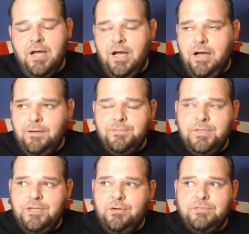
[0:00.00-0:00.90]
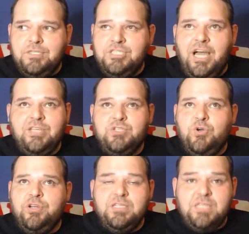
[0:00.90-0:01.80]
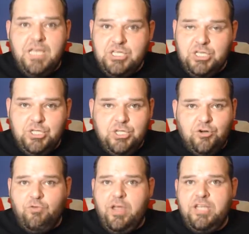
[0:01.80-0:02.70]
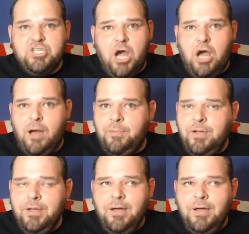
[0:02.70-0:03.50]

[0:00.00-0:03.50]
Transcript: You know, the Giants organization did a great job.